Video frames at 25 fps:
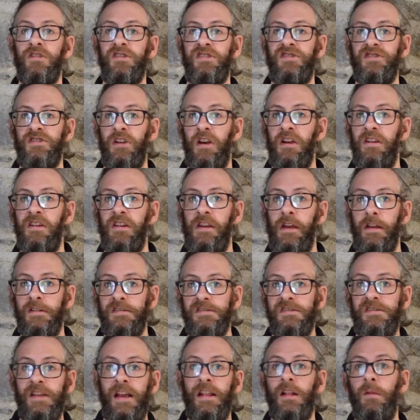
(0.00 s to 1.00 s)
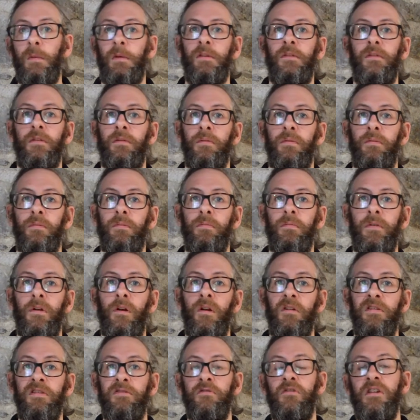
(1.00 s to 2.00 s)
society and settlement, there
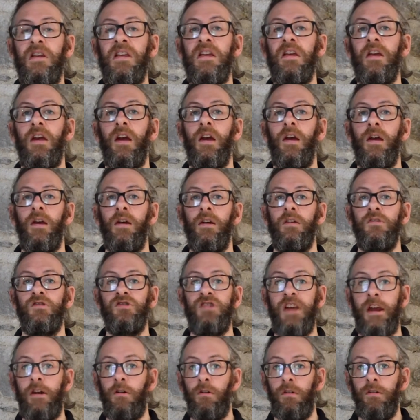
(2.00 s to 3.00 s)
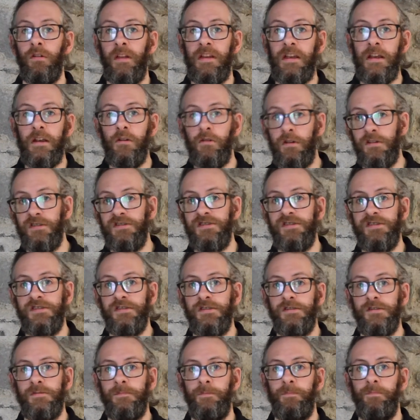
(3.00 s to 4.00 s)
are three general
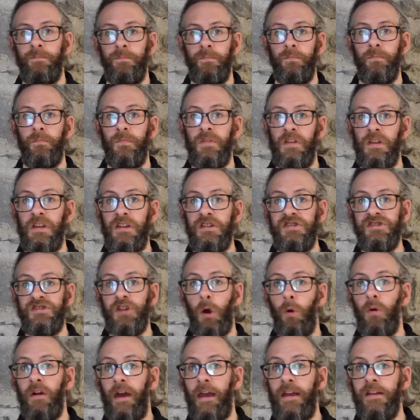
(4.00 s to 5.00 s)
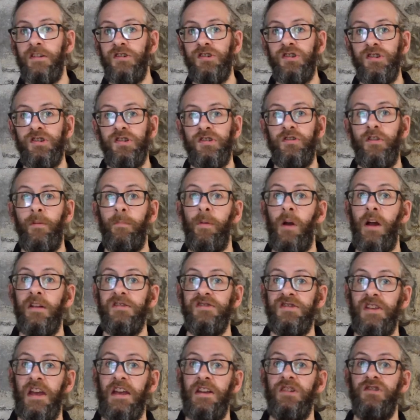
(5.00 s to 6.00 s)
eras: the Stone Age, the
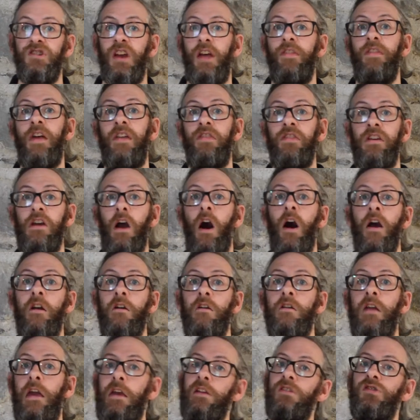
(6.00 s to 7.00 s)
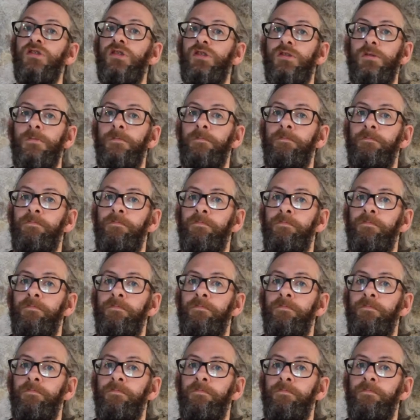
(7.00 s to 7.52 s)
Bronze Age, and then the Iron Age.